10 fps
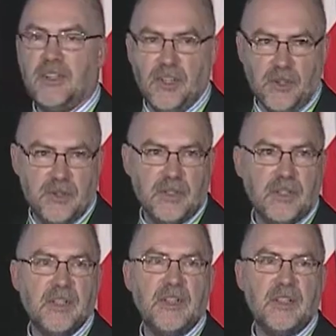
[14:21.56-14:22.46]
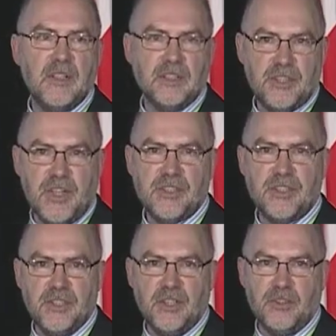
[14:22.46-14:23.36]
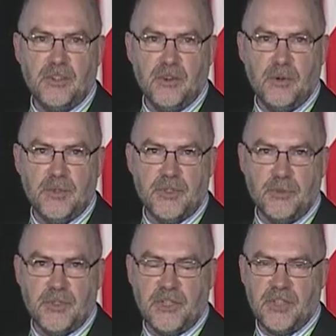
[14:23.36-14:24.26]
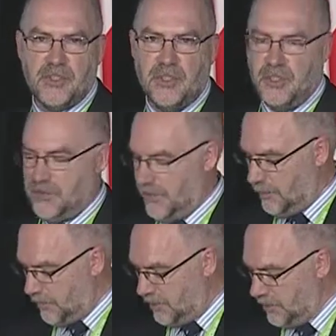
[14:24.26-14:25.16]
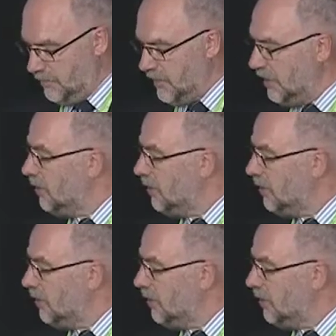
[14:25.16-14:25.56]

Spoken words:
no. Sex is not on chromosome 6 in these families.